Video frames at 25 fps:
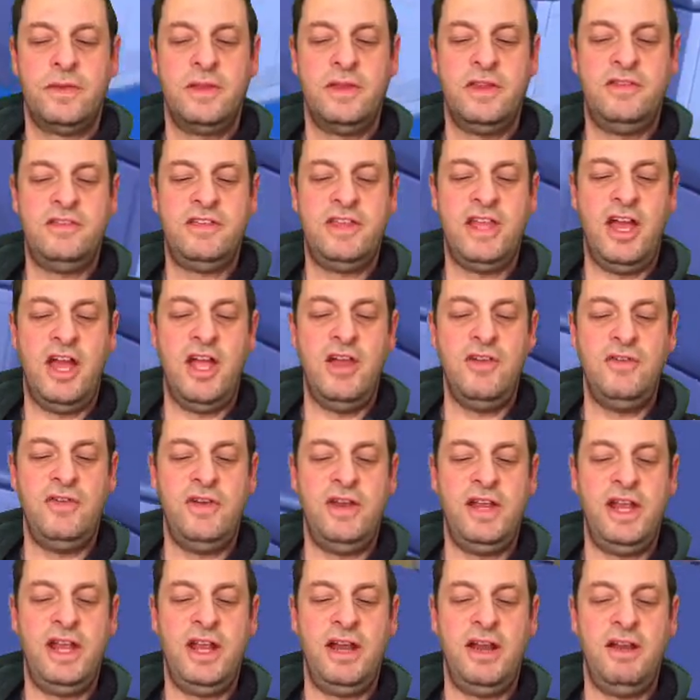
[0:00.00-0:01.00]
Let's get over
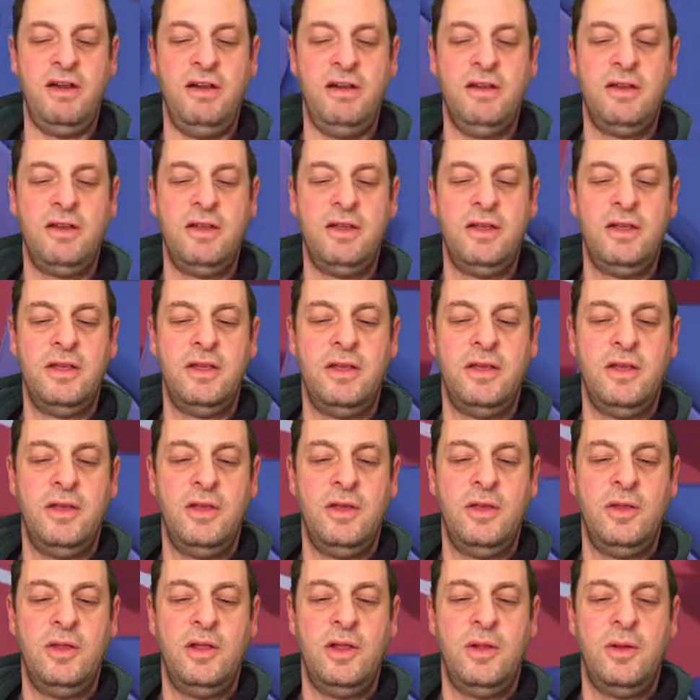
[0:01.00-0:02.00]
here.
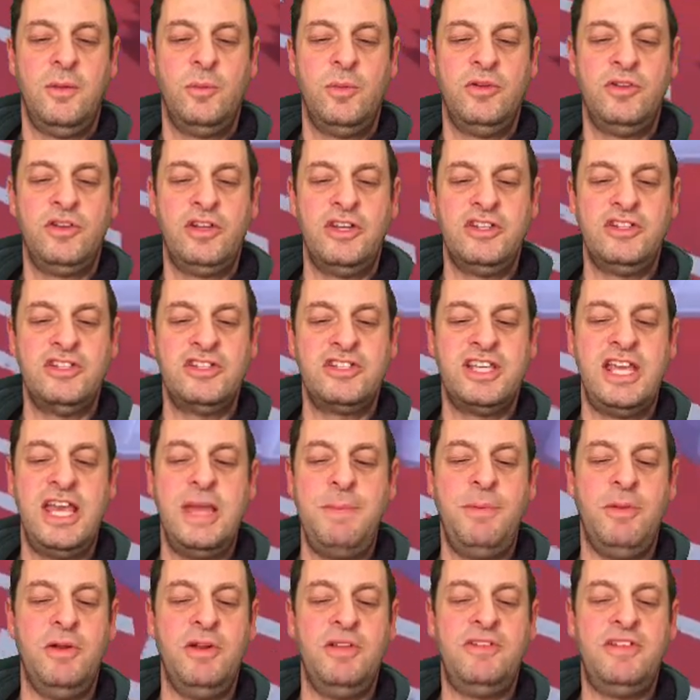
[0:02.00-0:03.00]
We're going to just
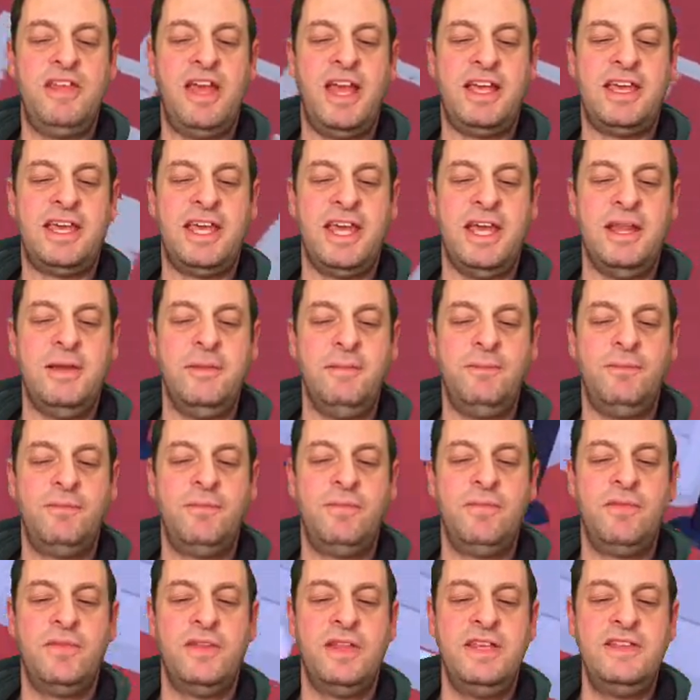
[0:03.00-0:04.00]
keep on attacking.
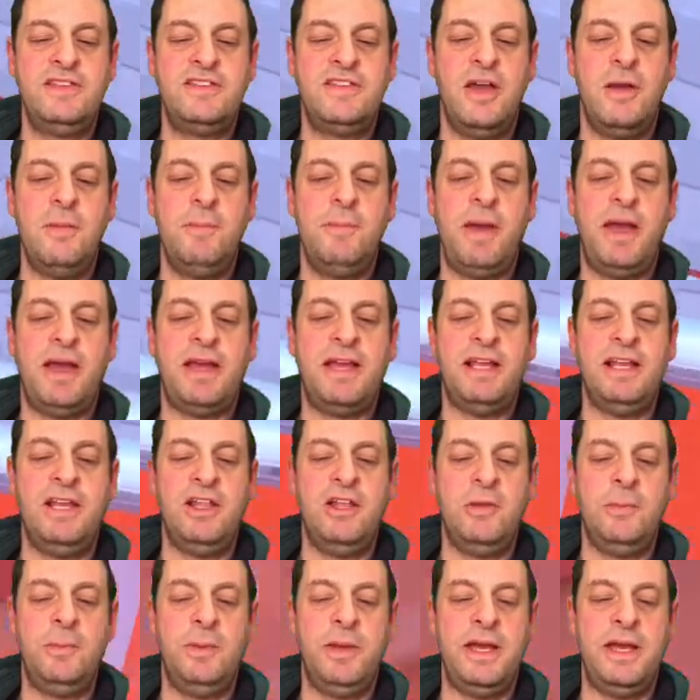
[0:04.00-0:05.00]
He's come back a
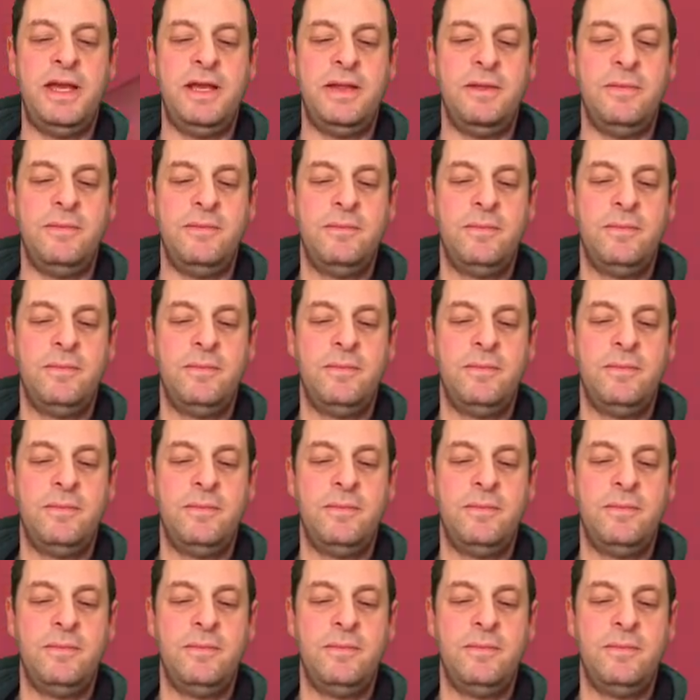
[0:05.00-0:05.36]
little bit.